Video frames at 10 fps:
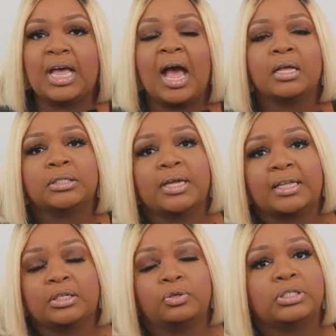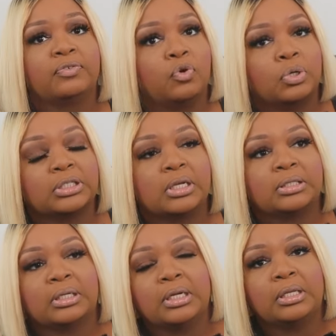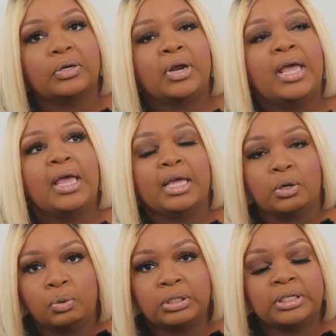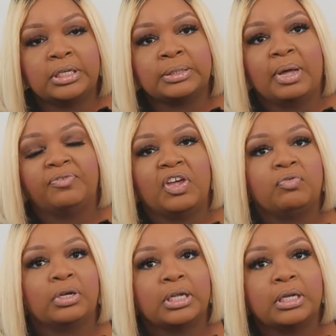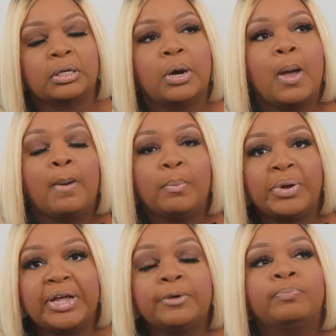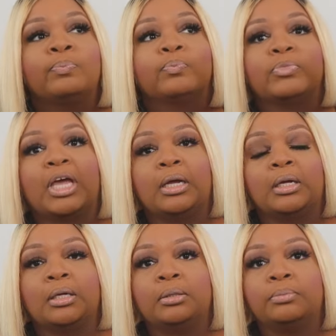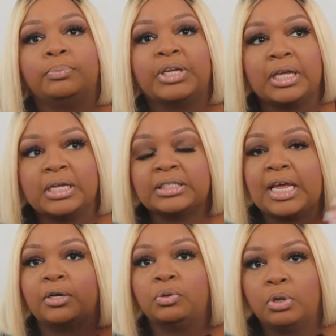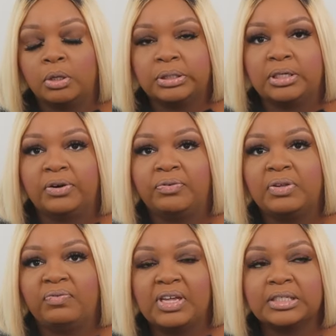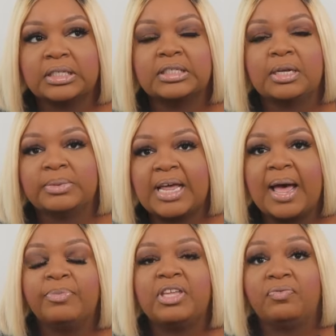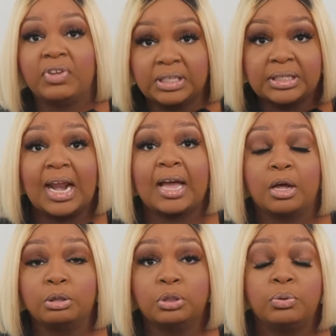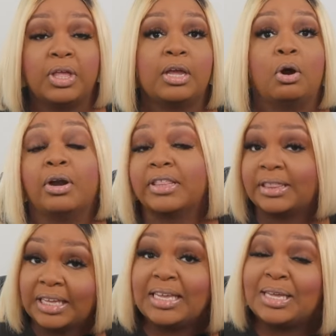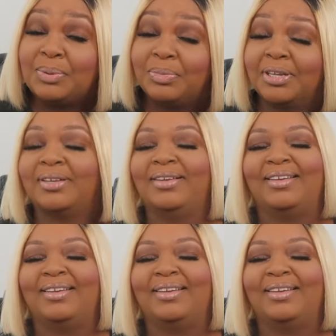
I also got the dress, of course, because the color and orange is my favorite color, but because I do go to different events, sometimes the events that I go to, they are themed.